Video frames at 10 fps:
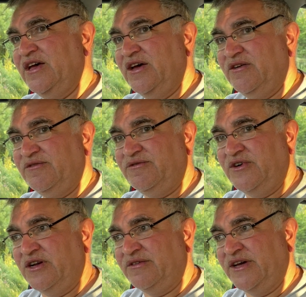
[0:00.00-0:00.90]

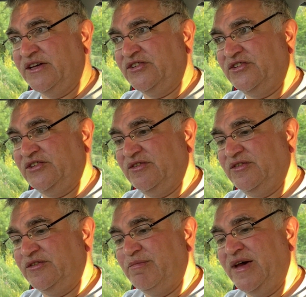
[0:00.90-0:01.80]
Filofax,
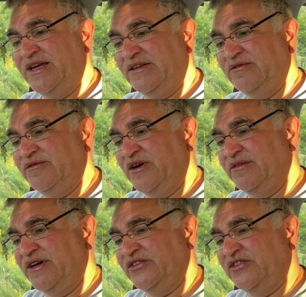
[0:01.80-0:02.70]
the main
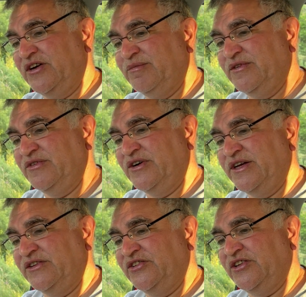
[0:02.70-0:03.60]
Filofax site,
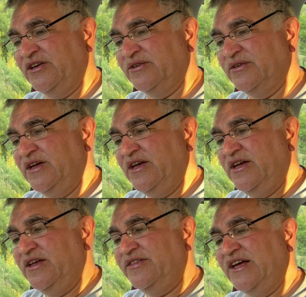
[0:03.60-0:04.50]
provides. So
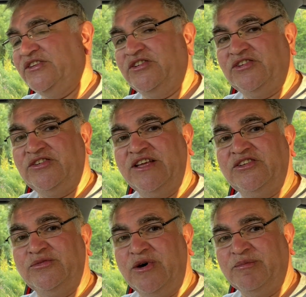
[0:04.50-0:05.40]
that
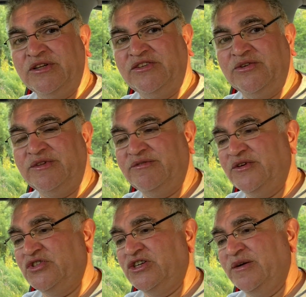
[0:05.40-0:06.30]
is what I'm going to do in the
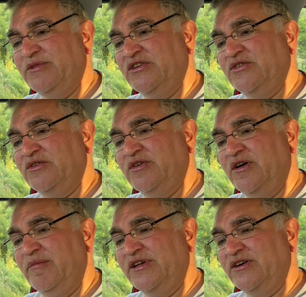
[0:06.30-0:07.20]
future. I
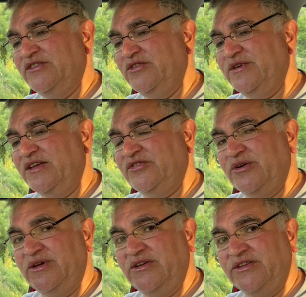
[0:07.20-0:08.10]
do get
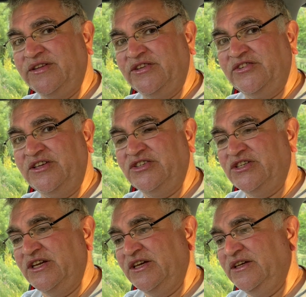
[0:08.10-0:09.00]
through a lot of this each
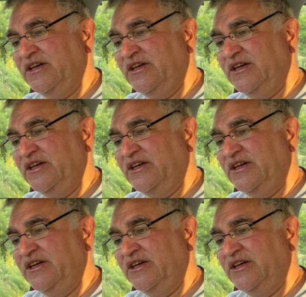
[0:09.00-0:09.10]
year,